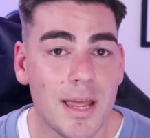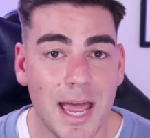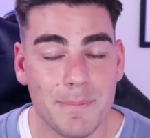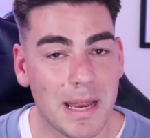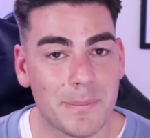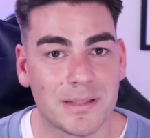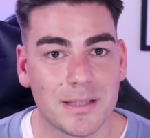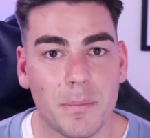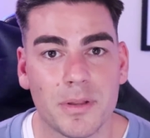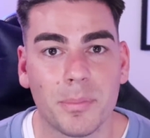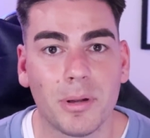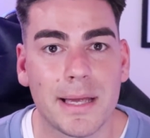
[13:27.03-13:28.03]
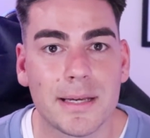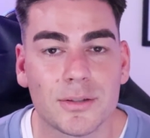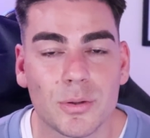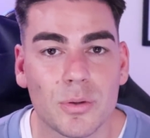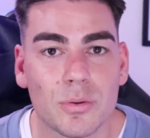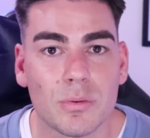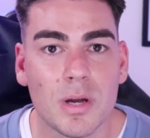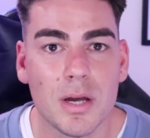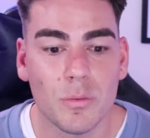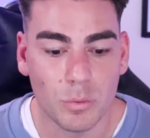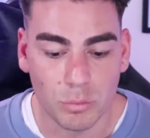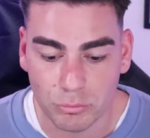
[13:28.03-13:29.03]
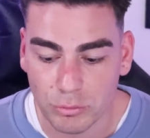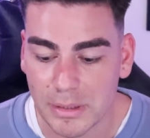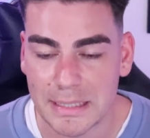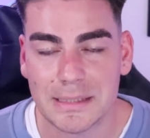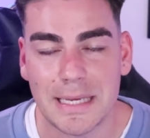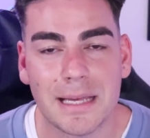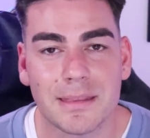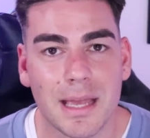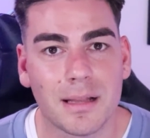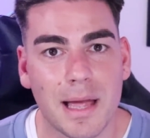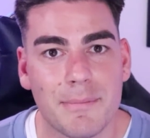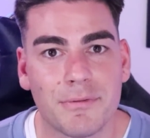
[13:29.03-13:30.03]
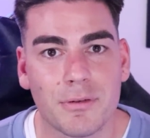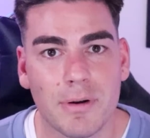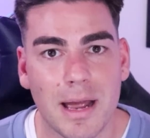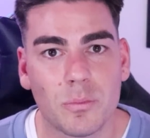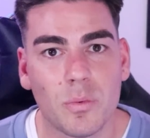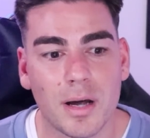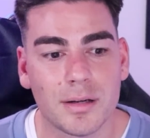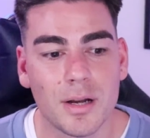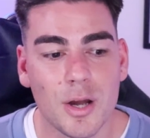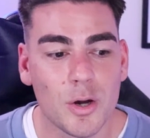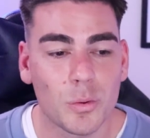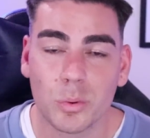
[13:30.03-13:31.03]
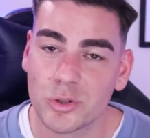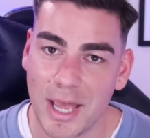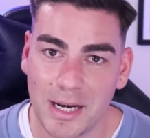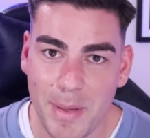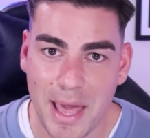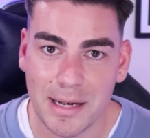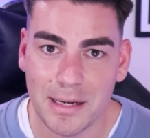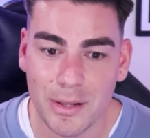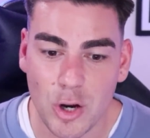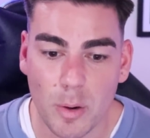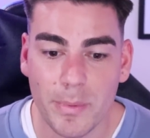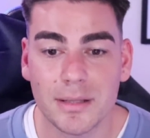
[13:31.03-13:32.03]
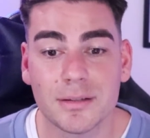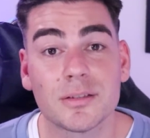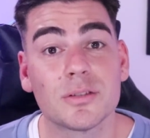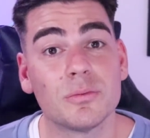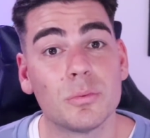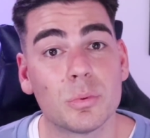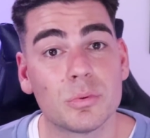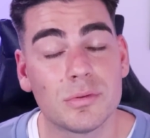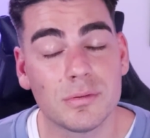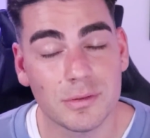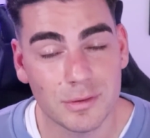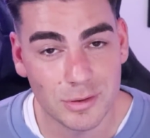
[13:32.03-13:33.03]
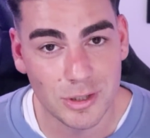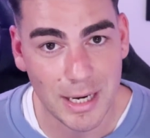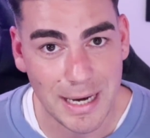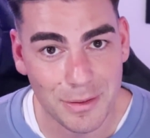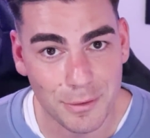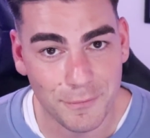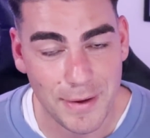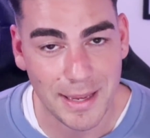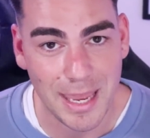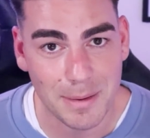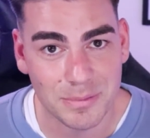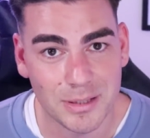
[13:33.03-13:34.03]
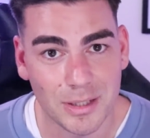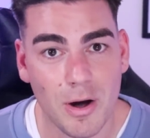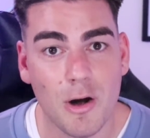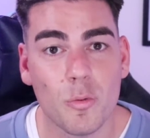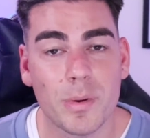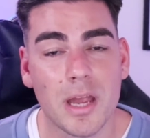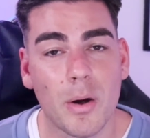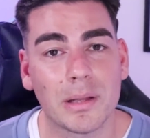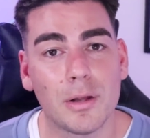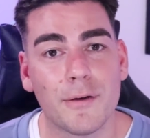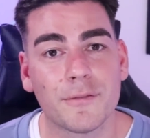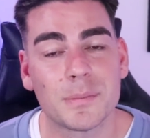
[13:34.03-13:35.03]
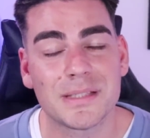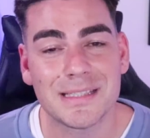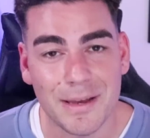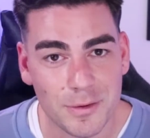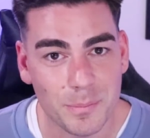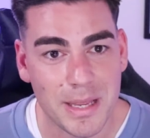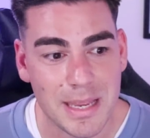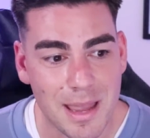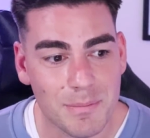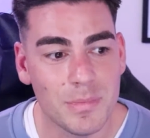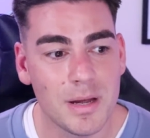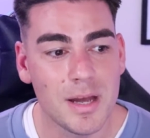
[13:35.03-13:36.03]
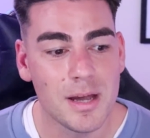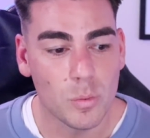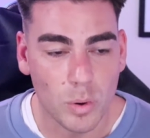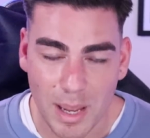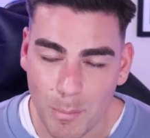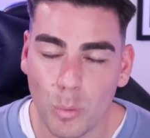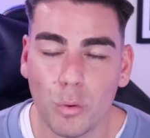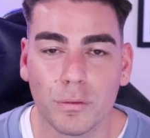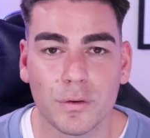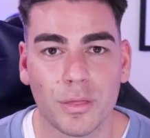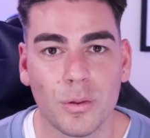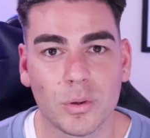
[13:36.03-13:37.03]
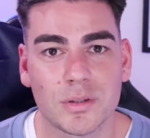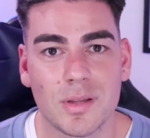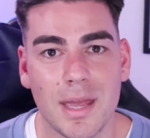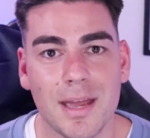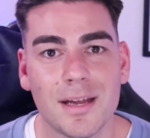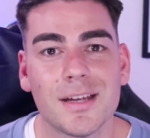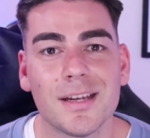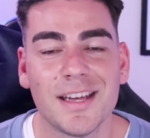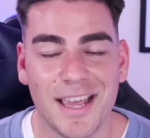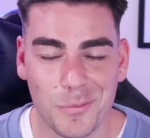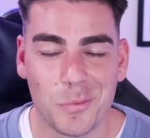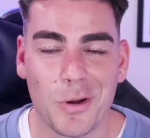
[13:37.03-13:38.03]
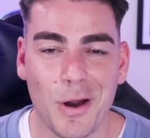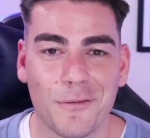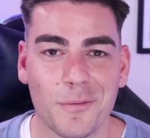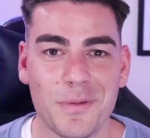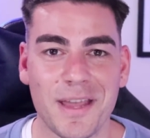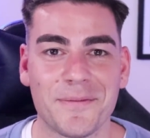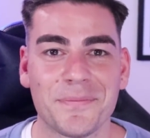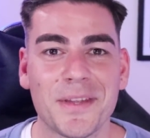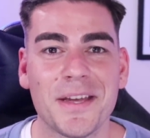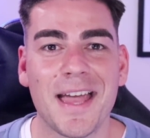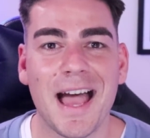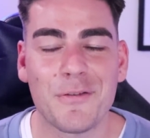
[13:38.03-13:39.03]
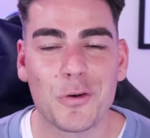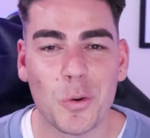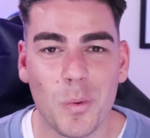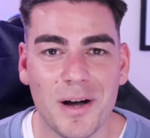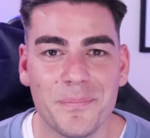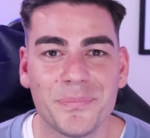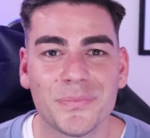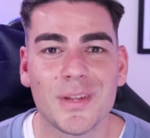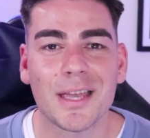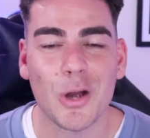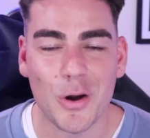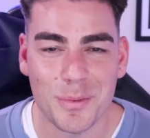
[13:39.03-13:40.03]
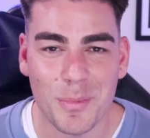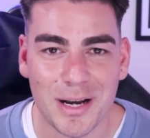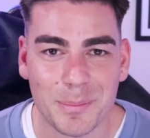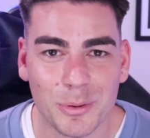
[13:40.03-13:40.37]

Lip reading: and maybe some of the players who will really stake their claim for round one. We'll chat about it in the comments. We'll check out the fan camps tonight. We'll be going live from 7 p.m. We'll get more of your thoughts there, and we'll go from there. Have a good one, and go the Mighty